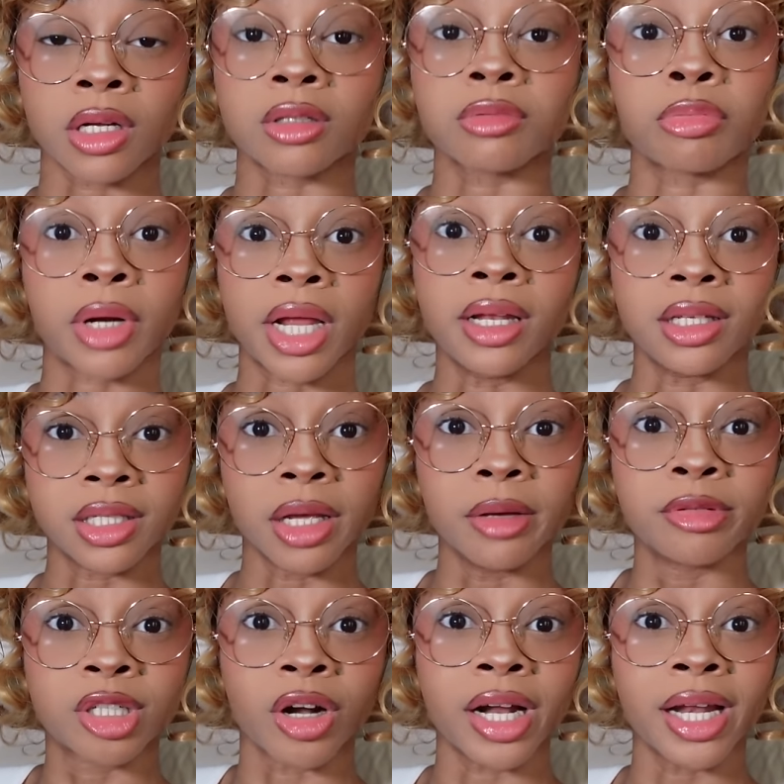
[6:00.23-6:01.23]
and it's Brandy
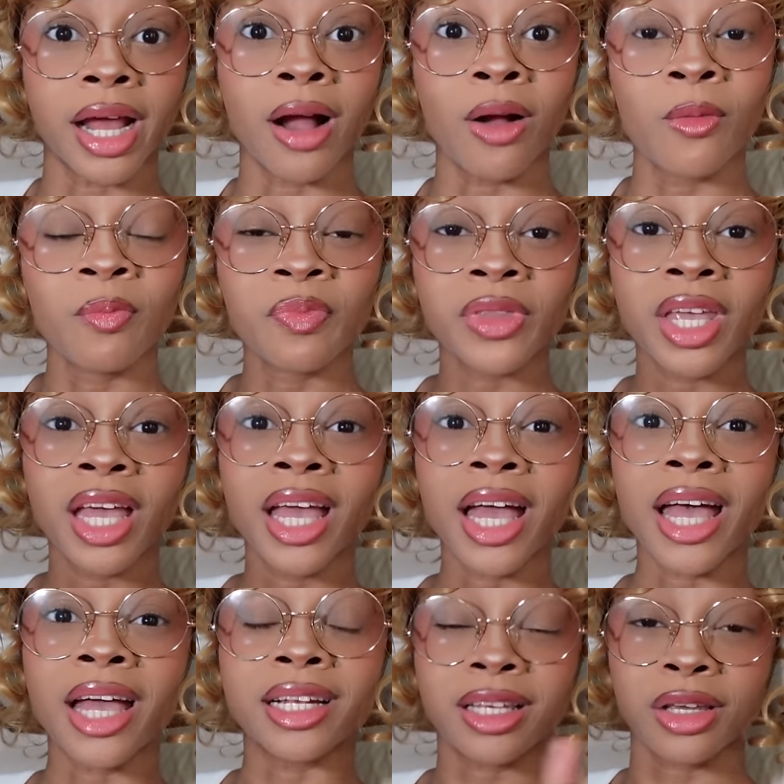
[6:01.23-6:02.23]
Sims right now
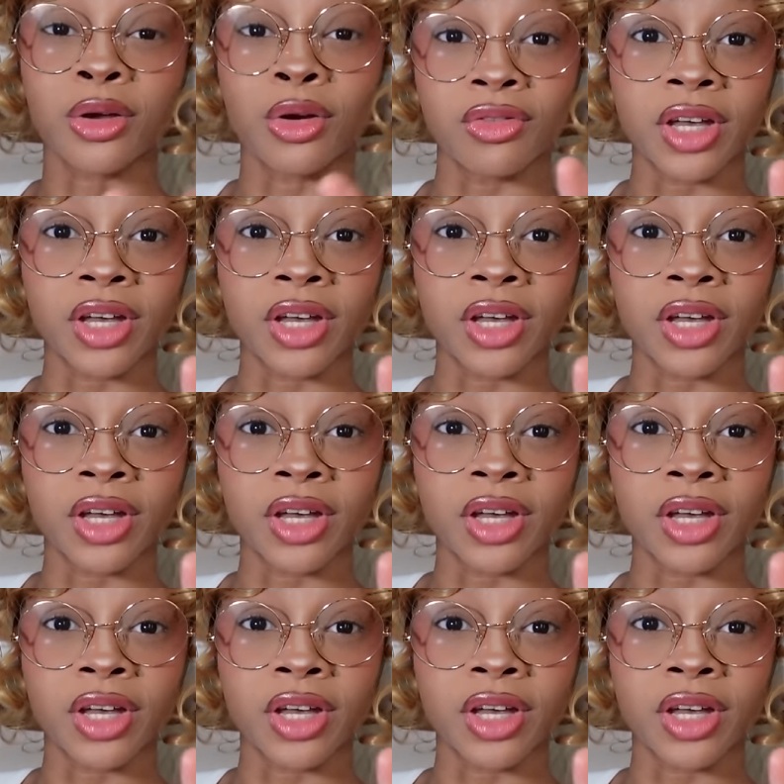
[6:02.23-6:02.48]
and Kiko